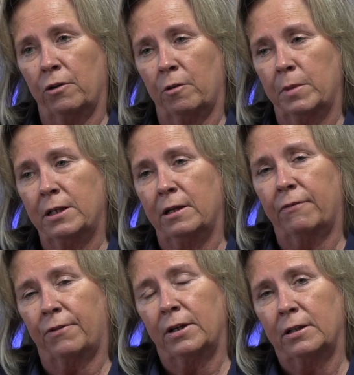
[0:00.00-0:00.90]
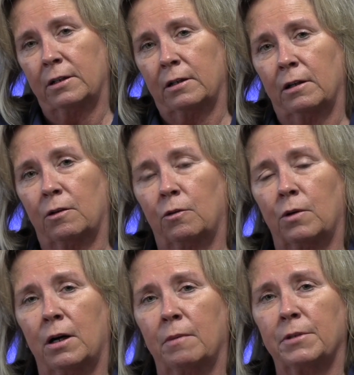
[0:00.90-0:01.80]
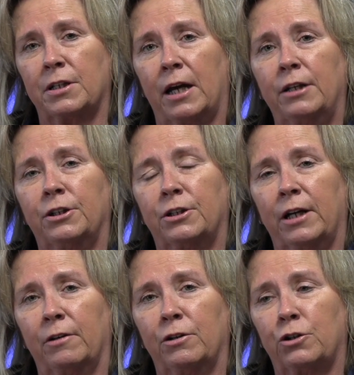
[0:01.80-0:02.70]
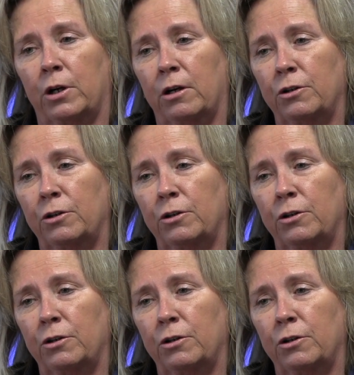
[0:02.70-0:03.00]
There'll be different little stages down the trail.